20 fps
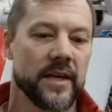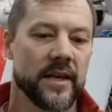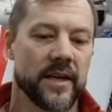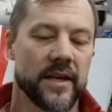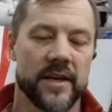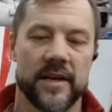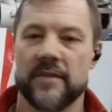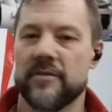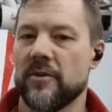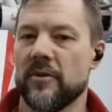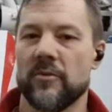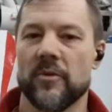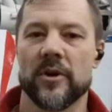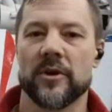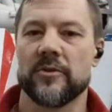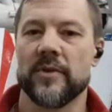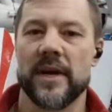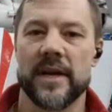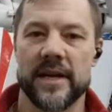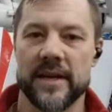if it
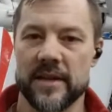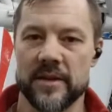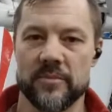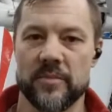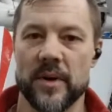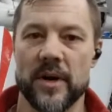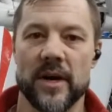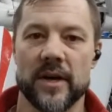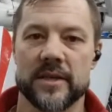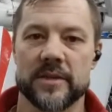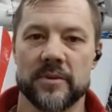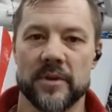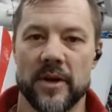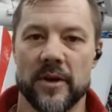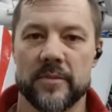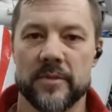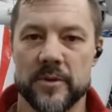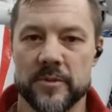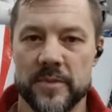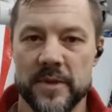worked right out of the box, it would
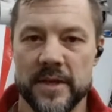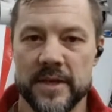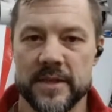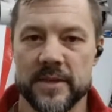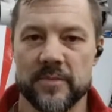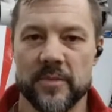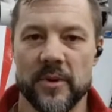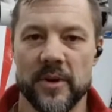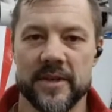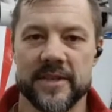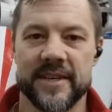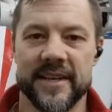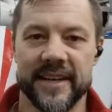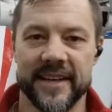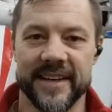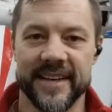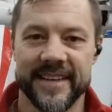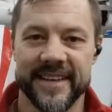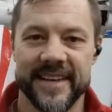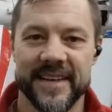almost be
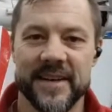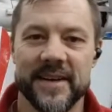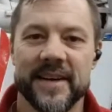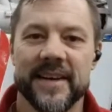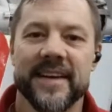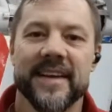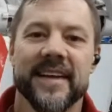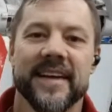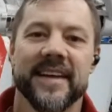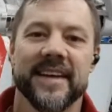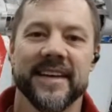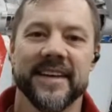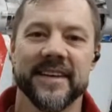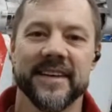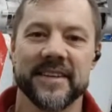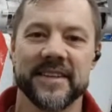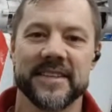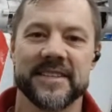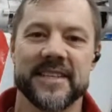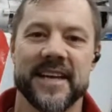disappointing.
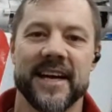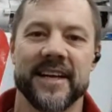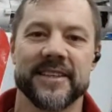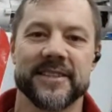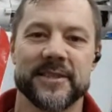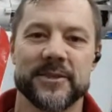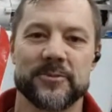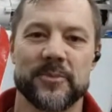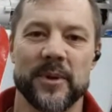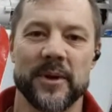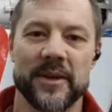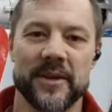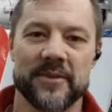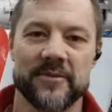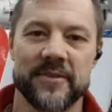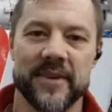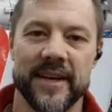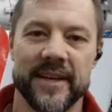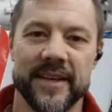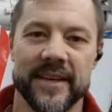The challenge is part of the
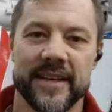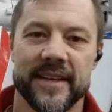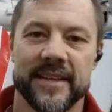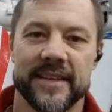fun.